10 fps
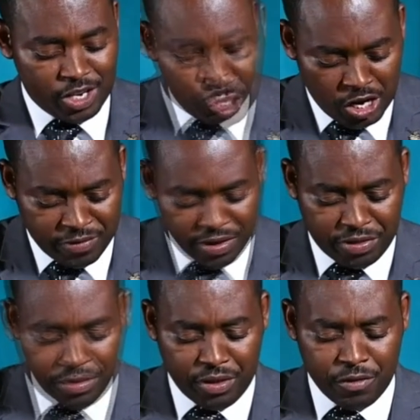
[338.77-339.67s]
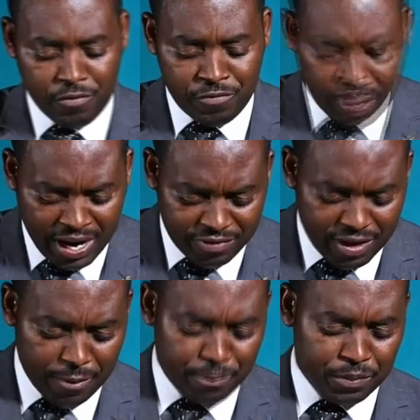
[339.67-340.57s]
endureth
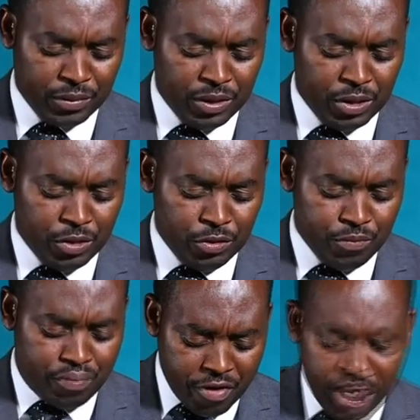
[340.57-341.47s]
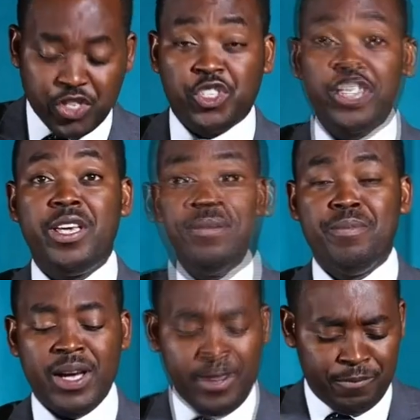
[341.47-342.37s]
forever. Praise
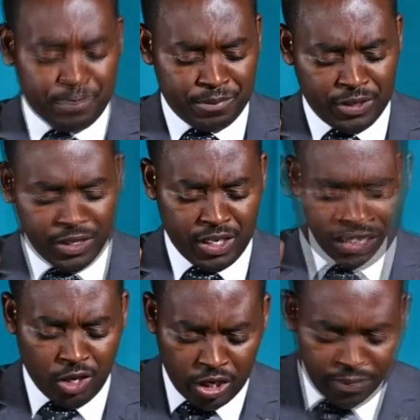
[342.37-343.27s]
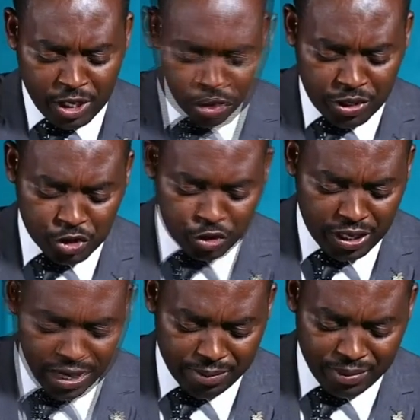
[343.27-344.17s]
him. Glory be to his
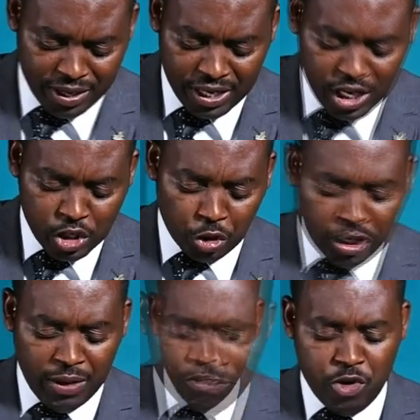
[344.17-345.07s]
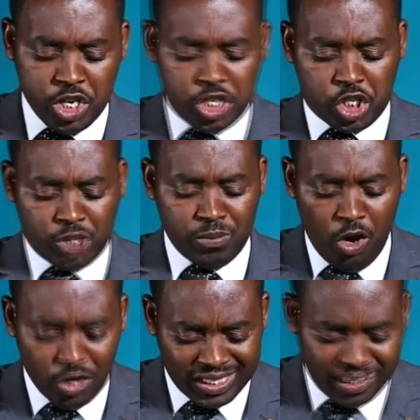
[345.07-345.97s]
name. To him which
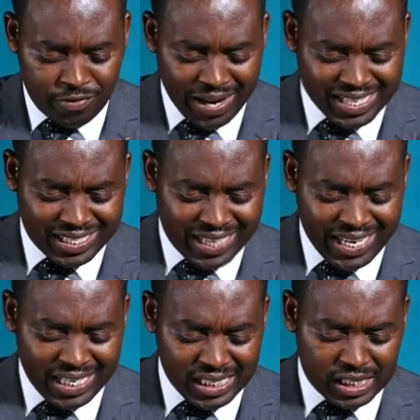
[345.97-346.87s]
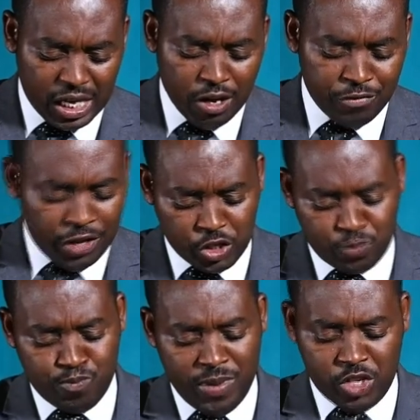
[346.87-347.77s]
smote great kings for
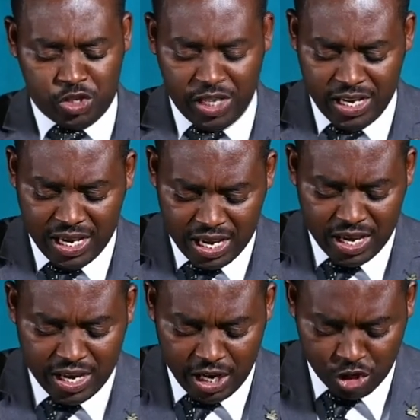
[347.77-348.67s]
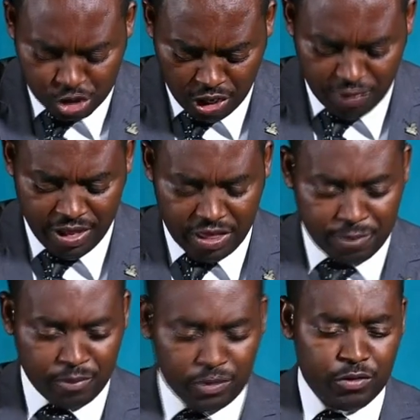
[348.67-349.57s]
his mercy
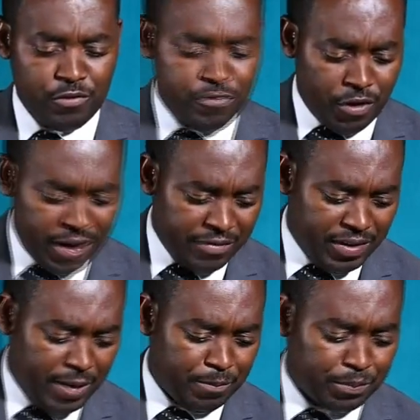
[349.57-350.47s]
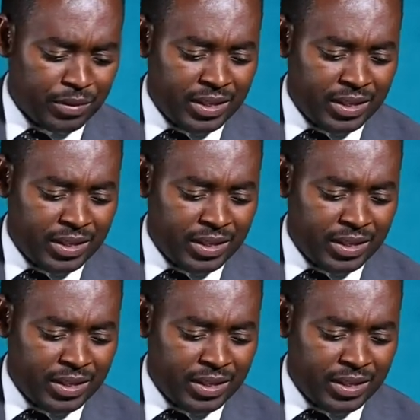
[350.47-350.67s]
endureth forever,